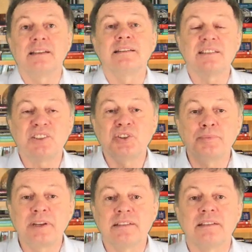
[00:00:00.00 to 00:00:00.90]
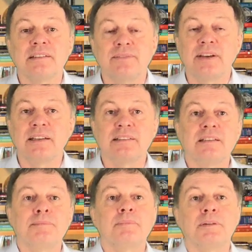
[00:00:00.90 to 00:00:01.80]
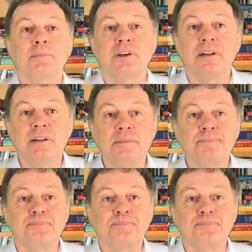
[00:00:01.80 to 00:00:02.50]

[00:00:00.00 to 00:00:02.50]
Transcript: assuming this very simple model.